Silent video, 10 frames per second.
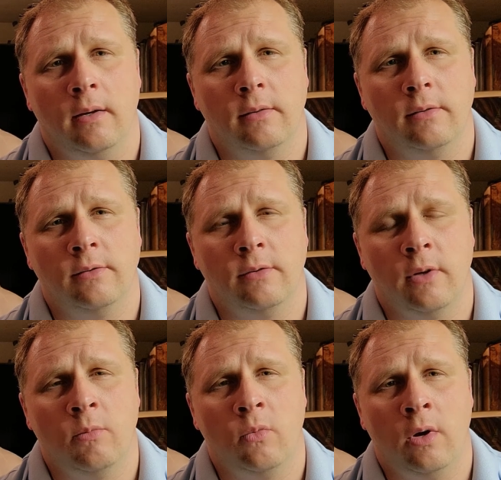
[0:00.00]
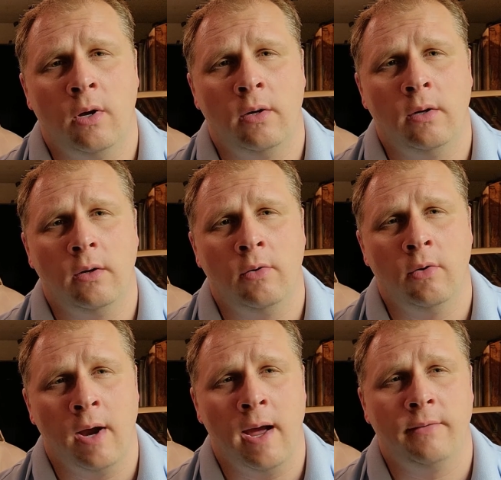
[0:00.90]
Someone
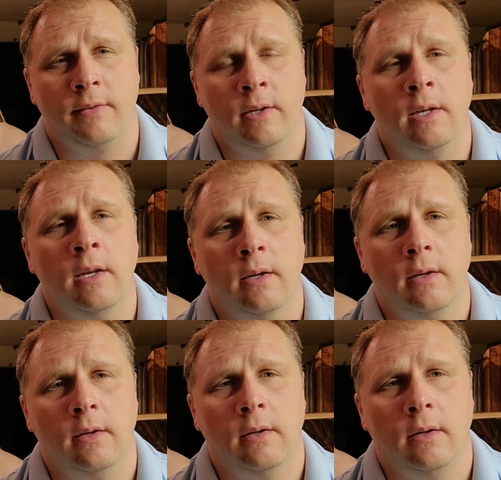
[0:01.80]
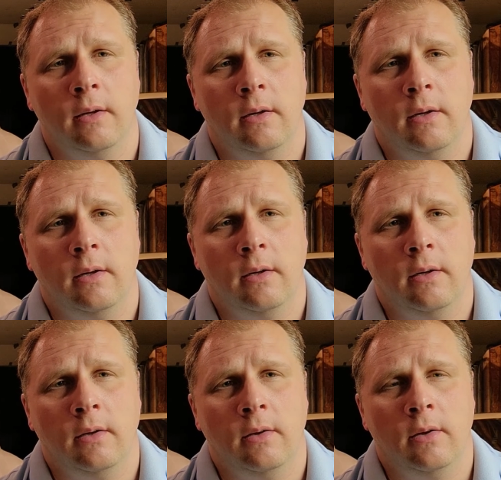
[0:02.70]
grafted
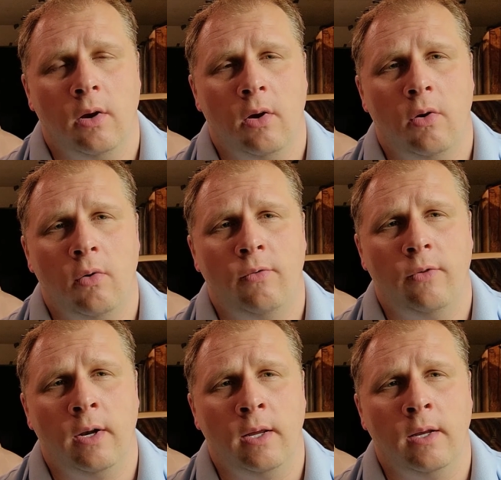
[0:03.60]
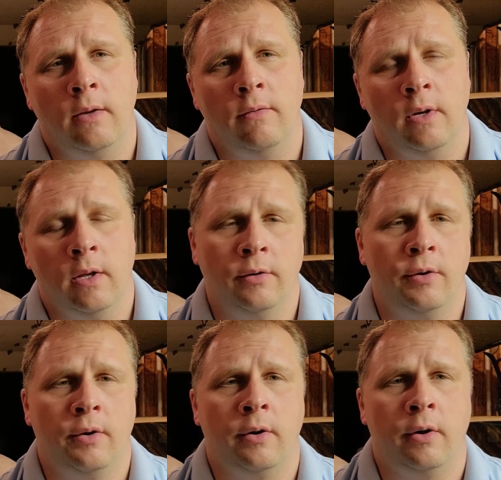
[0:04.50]
the whole front end of another
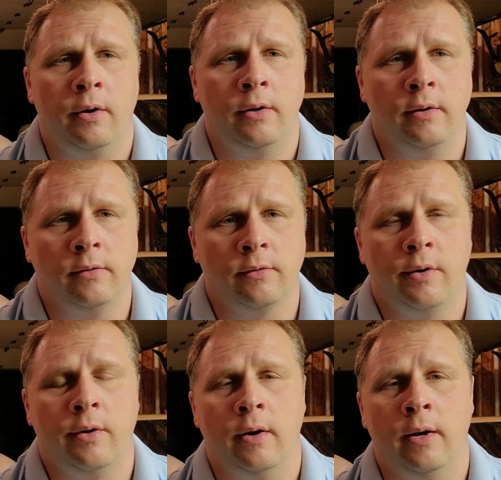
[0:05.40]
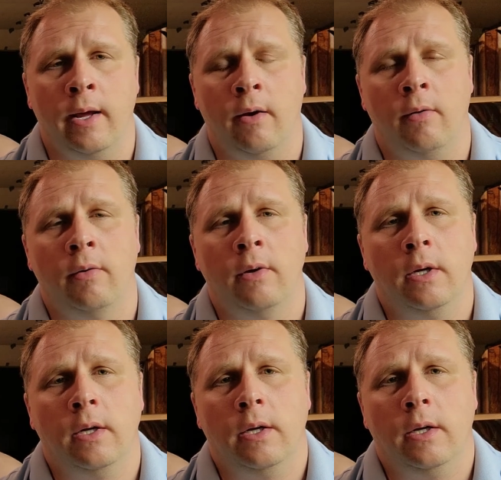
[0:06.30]
car onto this car. Now,
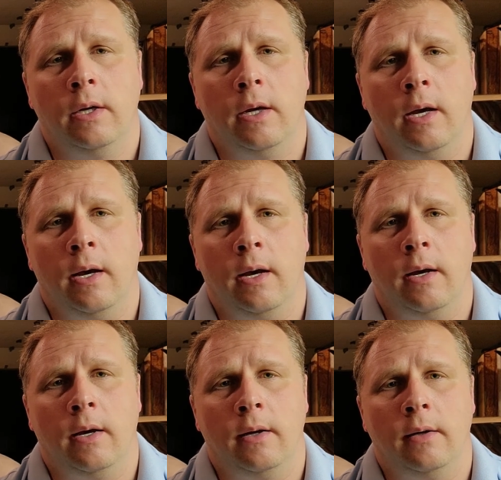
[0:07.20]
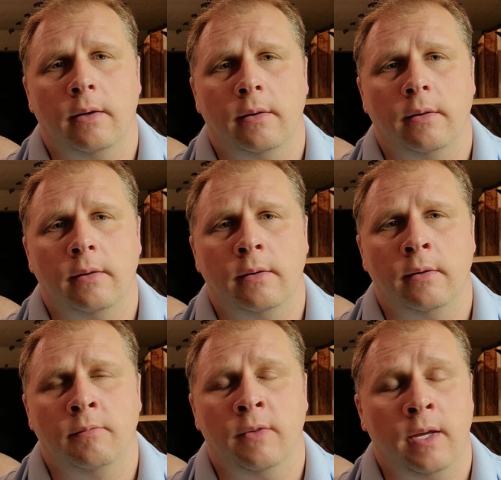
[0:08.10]
The
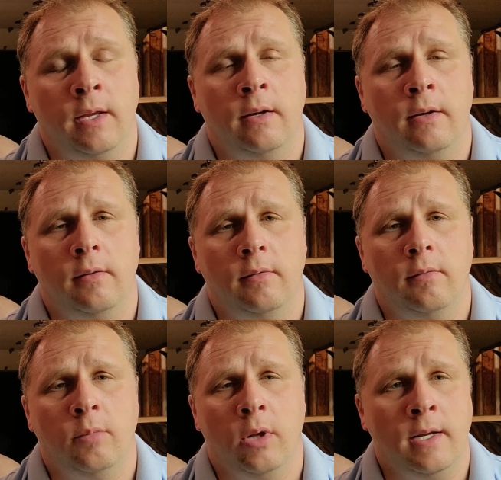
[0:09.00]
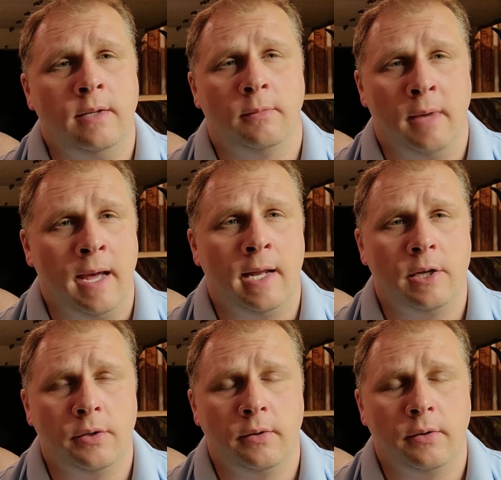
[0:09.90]
VIN plates match.